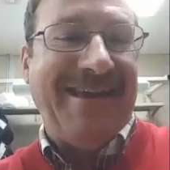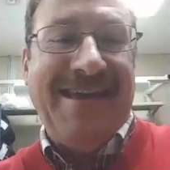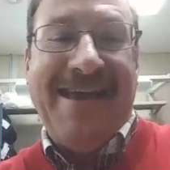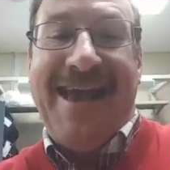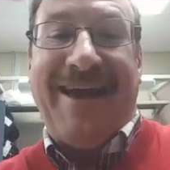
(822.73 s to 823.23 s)

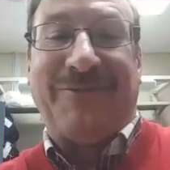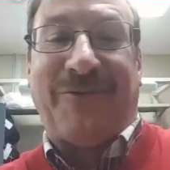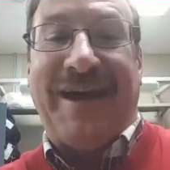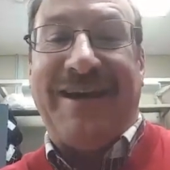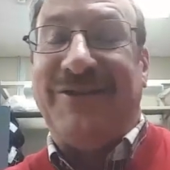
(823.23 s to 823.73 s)
as
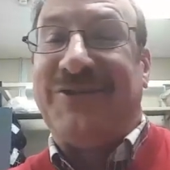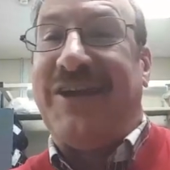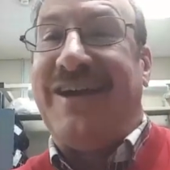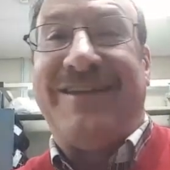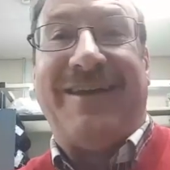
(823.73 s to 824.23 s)
Randy
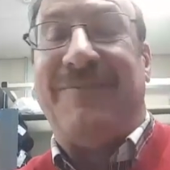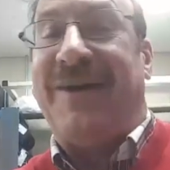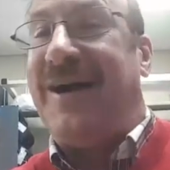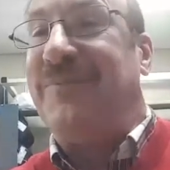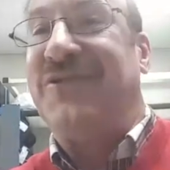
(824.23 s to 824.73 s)
said,
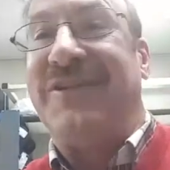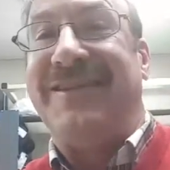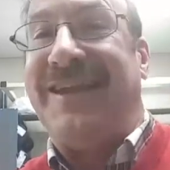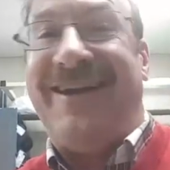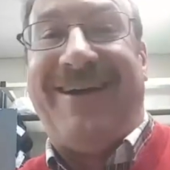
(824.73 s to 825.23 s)
I'm sitting
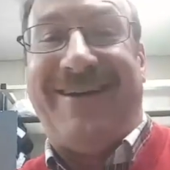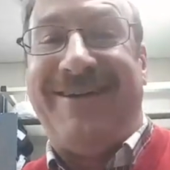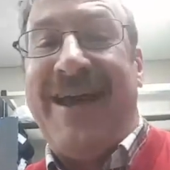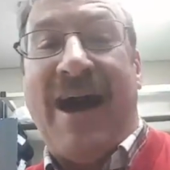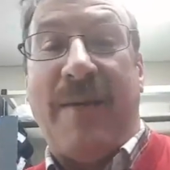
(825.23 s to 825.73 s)
there.
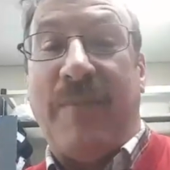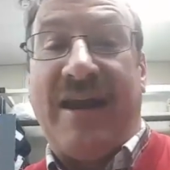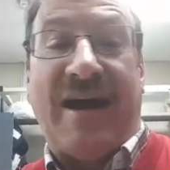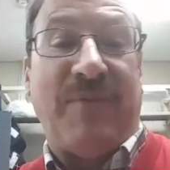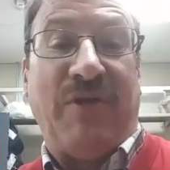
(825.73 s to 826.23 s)
I may
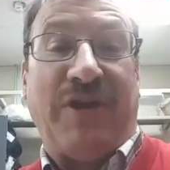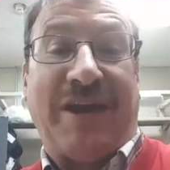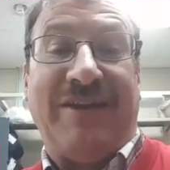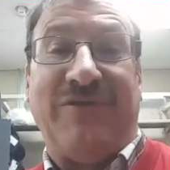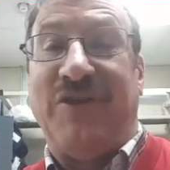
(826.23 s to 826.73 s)
not be looking
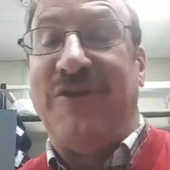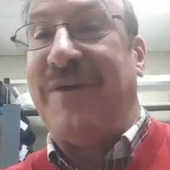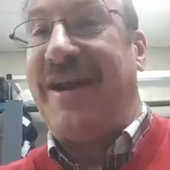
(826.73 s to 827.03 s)
at you, but I'm